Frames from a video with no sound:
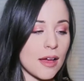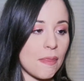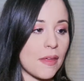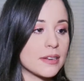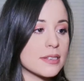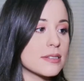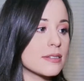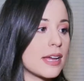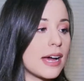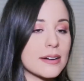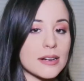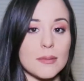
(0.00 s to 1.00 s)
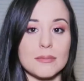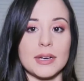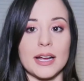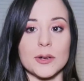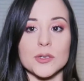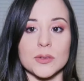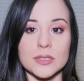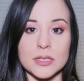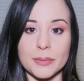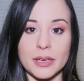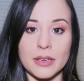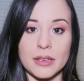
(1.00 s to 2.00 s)
that does not come natural to
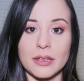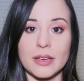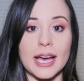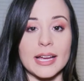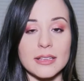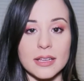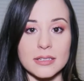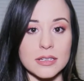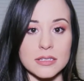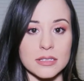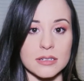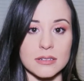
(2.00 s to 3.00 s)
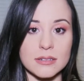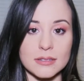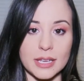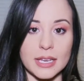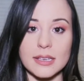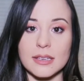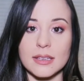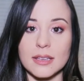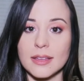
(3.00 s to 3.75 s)
me. It doesn't, like,